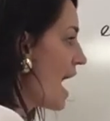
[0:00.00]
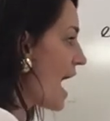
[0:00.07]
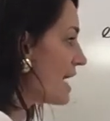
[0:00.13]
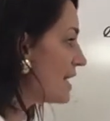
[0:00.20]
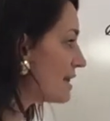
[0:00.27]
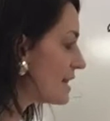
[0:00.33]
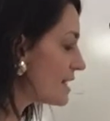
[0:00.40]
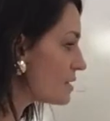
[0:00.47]

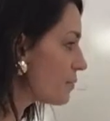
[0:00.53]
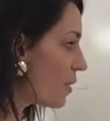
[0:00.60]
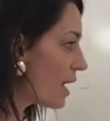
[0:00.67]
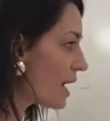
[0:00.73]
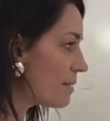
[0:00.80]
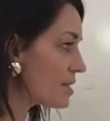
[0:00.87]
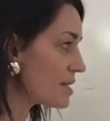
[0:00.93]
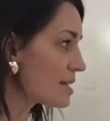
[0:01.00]
And at this
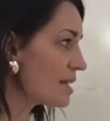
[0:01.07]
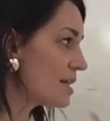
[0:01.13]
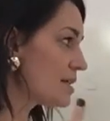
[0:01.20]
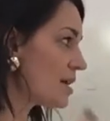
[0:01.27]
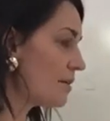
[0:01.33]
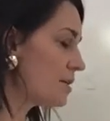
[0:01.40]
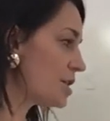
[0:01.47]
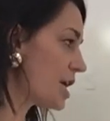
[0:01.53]
point, I'm just gonna
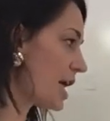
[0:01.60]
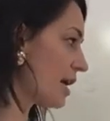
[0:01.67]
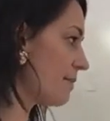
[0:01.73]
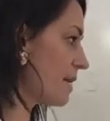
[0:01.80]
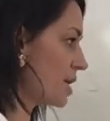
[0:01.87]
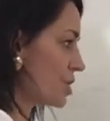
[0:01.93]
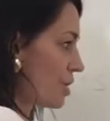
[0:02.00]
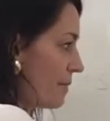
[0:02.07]
double check and
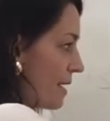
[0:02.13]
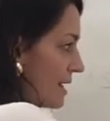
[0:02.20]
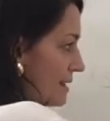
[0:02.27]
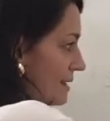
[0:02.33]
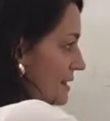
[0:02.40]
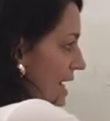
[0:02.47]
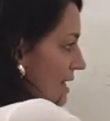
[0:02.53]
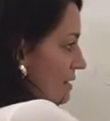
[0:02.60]
make sure it makes
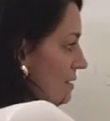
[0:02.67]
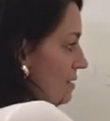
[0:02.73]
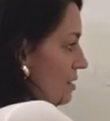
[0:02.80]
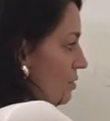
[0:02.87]
sense.